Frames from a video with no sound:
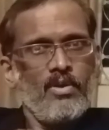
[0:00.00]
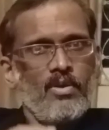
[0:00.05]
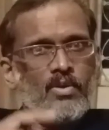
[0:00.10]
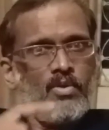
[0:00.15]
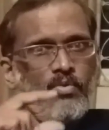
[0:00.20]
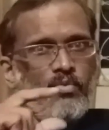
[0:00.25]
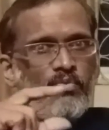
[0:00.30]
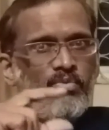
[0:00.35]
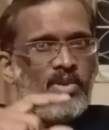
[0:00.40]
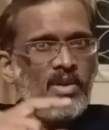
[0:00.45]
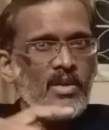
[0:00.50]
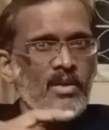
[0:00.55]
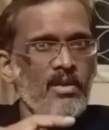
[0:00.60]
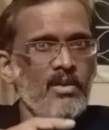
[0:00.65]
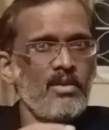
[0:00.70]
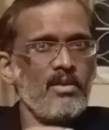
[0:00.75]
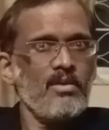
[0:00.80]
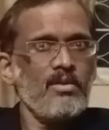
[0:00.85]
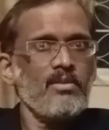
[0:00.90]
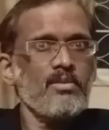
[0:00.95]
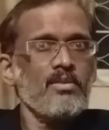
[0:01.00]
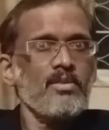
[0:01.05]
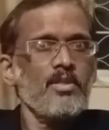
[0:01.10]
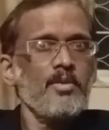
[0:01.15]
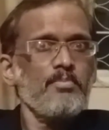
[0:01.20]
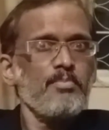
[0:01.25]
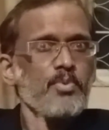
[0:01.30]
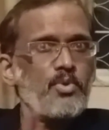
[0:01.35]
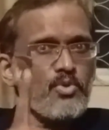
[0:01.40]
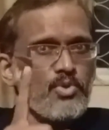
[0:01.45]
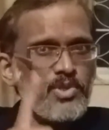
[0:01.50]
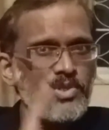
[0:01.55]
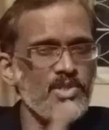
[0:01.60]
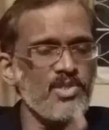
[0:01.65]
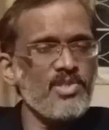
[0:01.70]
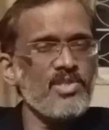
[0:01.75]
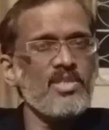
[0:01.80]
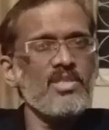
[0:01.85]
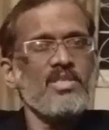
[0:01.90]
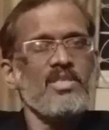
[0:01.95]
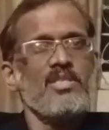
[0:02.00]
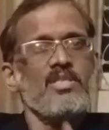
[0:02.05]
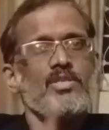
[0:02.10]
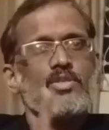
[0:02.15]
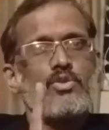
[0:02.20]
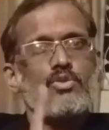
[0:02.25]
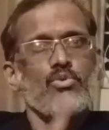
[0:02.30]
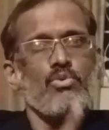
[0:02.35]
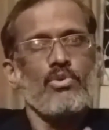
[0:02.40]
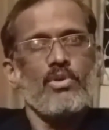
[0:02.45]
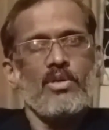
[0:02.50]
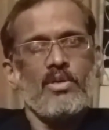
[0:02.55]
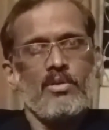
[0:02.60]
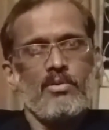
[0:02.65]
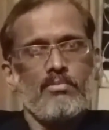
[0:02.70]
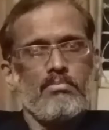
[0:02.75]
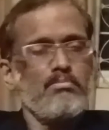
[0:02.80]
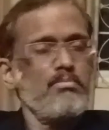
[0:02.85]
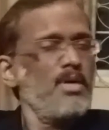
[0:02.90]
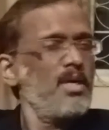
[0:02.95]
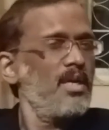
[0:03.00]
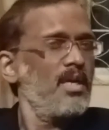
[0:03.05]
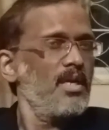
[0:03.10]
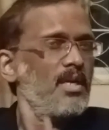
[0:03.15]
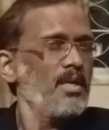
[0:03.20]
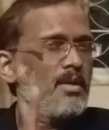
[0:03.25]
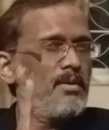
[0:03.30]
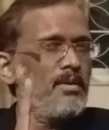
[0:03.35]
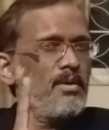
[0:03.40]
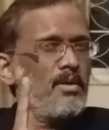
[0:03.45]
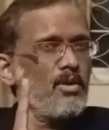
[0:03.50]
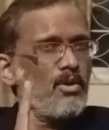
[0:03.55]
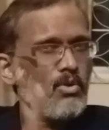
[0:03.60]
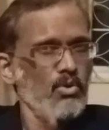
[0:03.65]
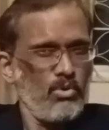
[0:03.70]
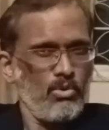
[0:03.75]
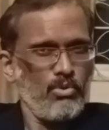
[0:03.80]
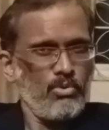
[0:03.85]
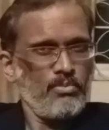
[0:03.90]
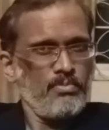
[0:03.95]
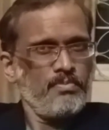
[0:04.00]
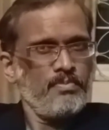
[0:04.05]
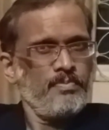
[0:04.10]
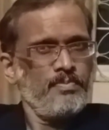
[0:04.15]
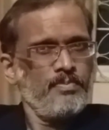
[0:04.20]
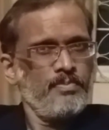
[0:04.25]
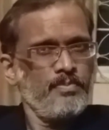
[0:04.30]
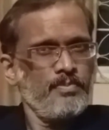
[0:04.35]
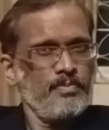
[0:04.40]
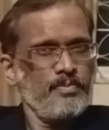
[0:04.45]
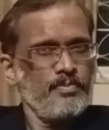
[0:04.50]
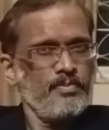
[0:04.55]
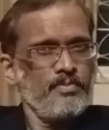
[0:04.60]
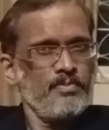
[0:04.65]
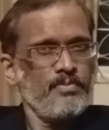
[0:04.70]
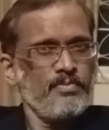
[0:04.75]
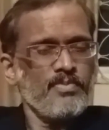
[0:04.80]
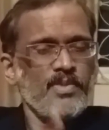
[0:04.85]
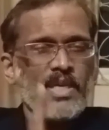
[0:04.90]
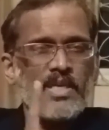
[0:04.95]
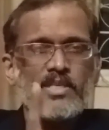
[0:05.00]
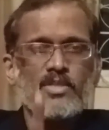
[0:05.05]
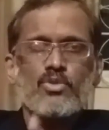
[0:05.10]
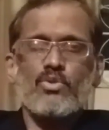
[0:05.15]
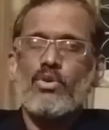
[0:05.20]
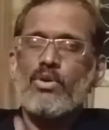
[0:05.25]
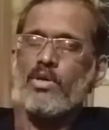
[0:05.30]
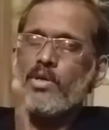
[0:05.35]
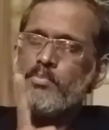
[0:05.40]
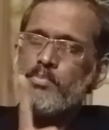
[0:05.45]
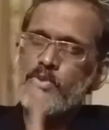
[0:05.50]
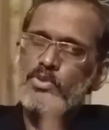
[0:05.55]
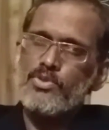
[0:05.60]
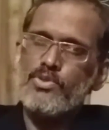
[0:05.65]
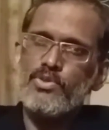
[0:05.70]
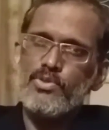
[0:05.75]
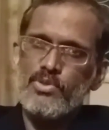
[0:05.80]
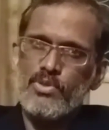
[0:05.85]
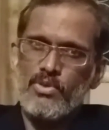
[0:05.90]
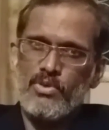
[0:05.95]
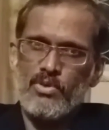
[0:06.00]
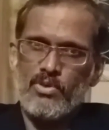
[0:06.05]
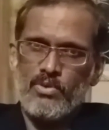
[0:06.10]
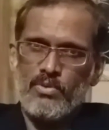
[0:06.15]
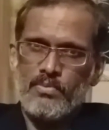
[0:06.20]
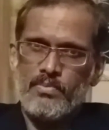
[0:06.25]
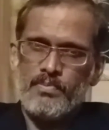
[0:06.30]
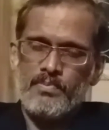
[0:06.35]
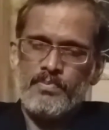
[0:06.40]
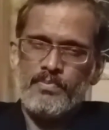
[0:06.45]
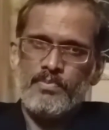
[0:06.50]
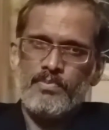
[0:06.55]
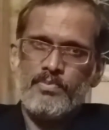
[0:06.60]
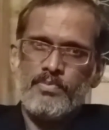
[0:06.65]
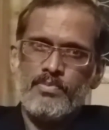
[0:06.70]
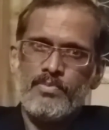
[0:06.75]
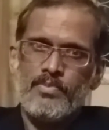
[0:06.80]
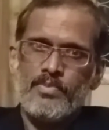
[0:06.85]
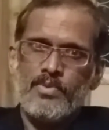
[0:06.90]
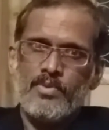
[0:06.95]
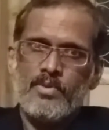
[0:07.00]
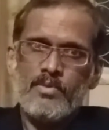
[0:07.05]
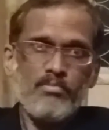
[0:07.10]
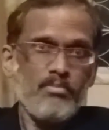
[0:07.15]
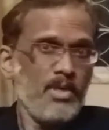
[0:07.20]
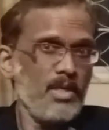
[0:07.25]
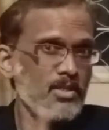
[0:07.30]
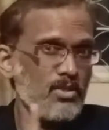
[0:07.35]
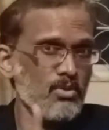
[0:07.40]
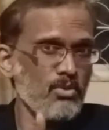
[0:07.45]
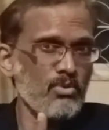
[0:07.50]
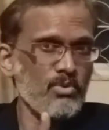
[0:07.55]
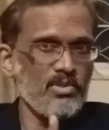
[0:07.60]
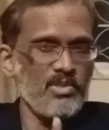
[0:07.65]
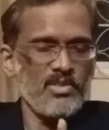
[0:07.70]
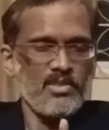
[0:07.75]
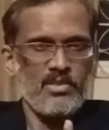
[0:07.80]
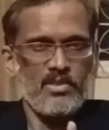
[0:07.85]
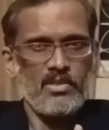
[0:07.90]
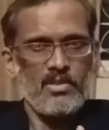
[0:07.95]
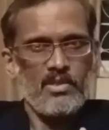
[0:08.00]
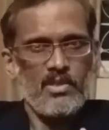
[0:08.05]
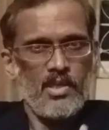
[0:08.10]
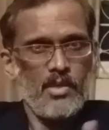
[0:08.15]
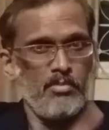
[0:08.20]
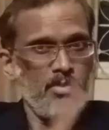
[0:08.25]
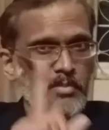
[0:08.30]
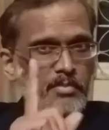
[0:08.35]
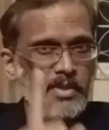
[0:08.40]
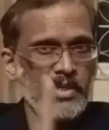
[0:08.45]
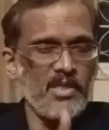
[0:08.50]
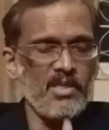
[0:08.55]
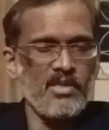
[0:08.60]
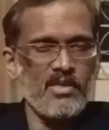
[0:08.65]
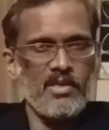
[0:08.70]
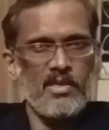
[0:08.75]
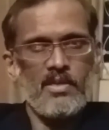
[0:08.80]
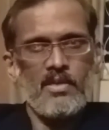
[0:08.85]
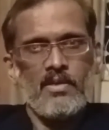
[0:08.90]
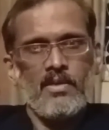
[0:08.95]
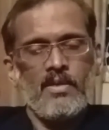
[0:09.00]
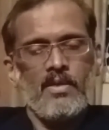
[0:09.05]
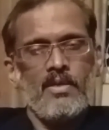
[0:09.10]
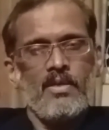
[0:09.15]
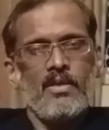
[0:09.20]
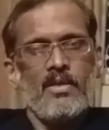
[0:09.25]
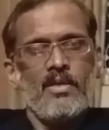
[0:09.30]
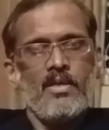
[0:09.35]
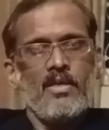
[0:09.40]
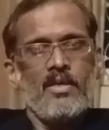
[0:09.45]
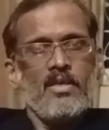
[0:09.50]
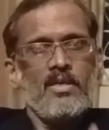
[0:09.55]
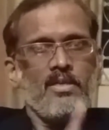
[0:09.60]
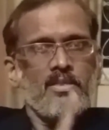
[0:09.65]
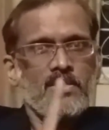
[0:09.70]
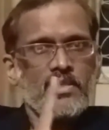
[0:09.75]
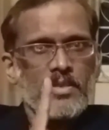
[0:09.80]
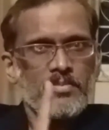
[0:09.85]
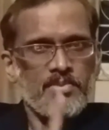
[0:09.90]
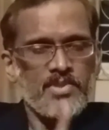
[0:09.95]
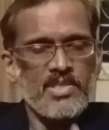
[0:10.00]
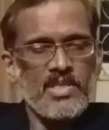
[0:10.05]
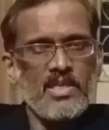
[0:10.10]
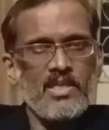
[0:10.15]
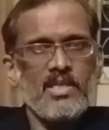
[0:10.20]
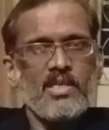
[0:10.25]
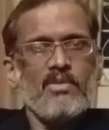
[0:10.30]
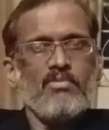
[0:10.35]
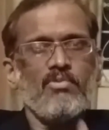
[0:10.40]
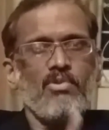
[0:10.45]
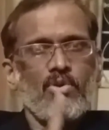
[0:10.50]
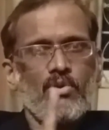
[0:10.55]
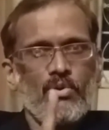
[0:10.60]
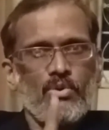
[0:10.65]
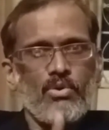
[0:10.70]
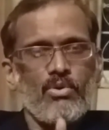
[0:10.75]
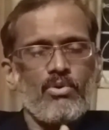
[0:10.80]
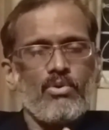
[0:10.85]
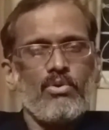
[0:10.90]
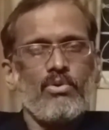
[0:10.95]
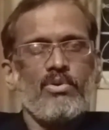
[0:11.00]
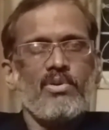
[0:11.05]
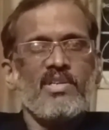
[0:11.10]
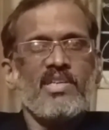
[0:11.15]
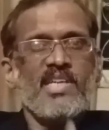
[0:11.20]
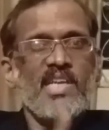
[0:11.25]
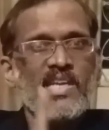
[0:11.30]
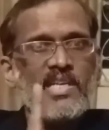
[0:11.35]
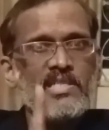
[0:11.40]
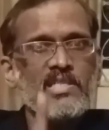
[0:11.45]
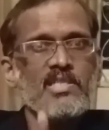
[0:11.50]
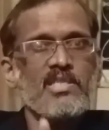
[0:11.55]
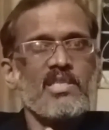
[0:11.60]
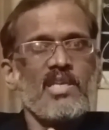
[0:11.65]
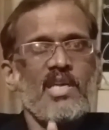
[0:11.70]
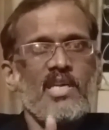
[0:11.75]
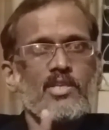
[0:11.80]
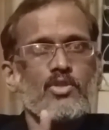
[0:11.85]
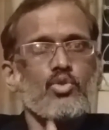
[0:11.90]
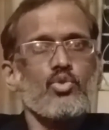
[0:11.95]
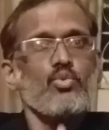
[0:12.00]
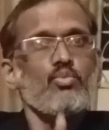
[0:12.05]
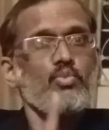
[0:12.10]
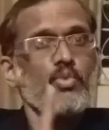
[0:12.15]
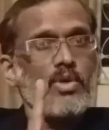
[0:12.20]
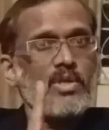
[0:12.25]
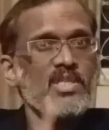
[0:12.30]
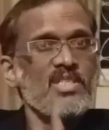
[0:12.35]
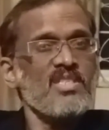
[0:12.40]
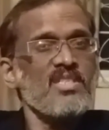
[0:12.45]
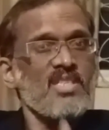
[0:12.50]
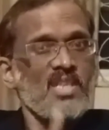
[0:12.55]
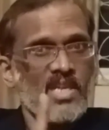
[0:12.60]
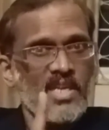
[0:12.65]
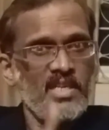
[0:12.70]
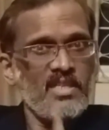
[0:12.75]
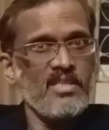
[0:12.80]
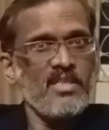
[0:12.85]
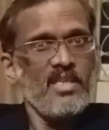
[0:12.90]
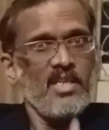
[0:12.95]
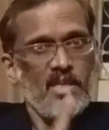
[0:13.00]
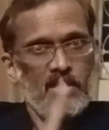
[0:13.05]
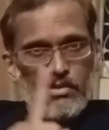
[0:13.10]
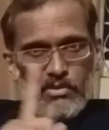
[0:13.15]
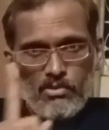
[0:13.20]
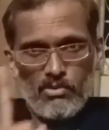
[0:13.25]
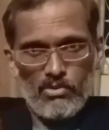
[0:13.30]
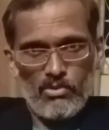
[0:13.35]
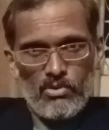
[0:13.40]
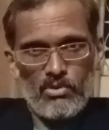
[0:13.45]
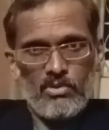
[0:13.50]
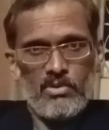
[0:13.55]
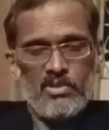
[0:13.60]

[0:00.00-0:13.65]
When the procedure is told by any law, that is called a procedural law. Please note this, I am repeating again. Substantive law tells as to what is right and wrong.